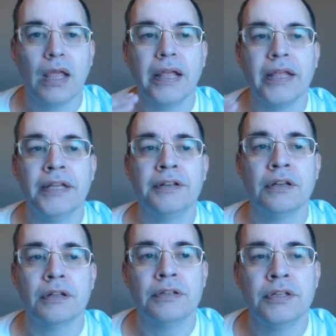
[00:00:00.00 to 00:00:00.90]
In
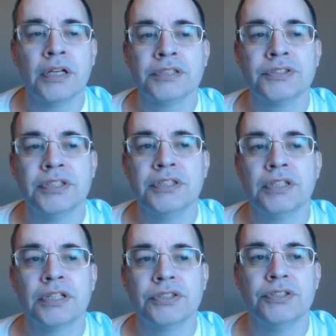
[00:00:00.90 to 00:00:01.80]

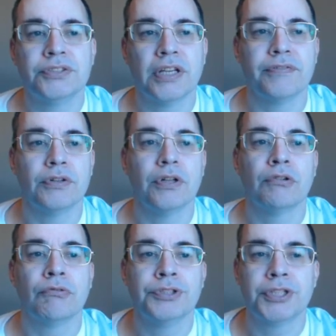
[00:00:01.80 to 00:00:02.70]
1997,
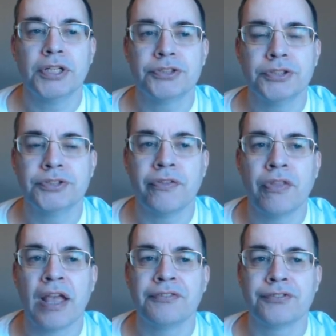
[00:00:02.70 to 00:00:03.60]
researchers in the
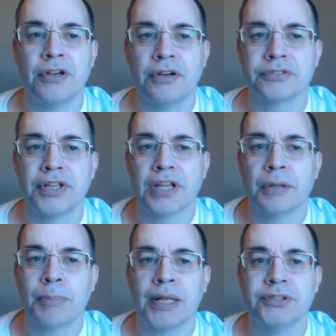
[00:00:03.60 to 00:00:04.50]
Antarctic have
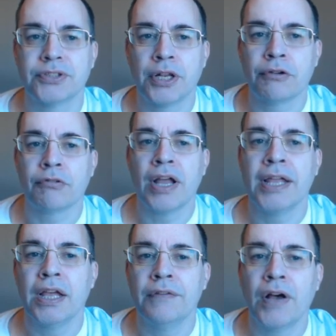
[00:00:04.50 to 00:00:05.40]
placed an
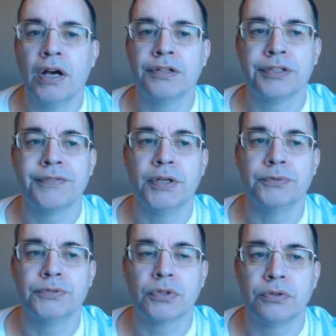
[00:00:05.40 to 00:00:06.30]
array of
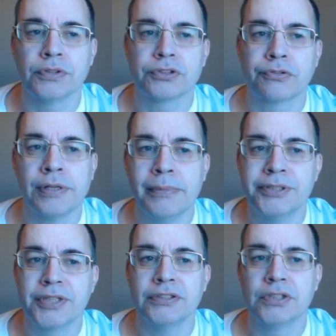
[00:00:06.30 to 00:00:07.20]
hydrophones, or extremely
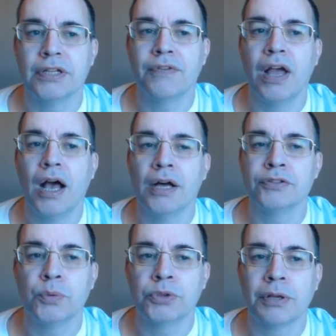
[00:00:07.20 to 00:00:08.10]
sensitive
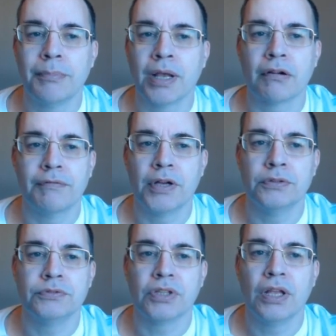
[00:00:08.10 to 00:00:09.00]
underwater
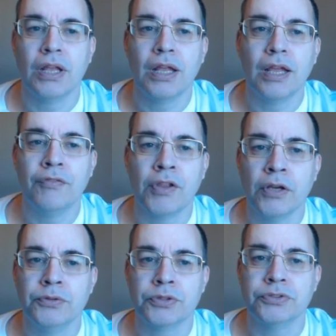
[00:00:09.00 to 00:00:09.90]
microphones, in the
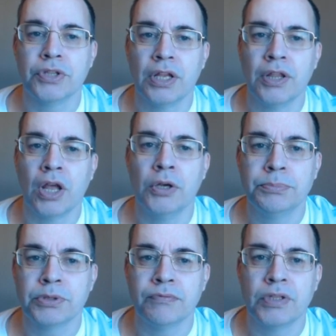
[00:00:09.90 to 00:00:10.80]
oceans in hopes
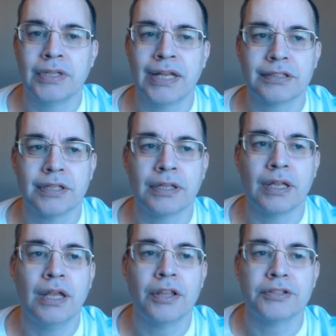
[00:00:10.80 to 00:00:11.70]
of detecting
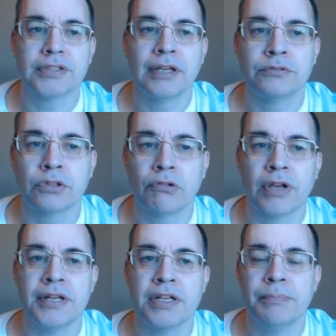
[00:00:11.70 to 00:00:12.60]
sounds
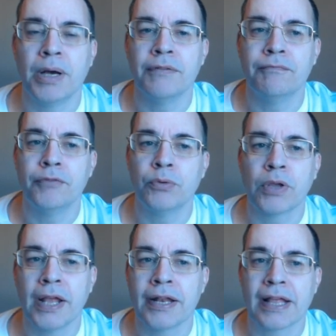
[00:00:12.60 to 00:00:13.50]
created by
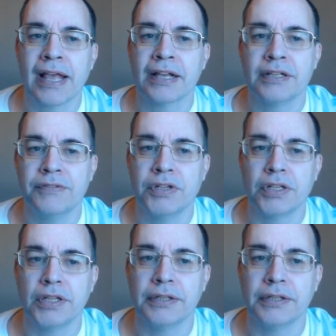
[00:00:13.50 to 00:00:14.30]
volcanic activity.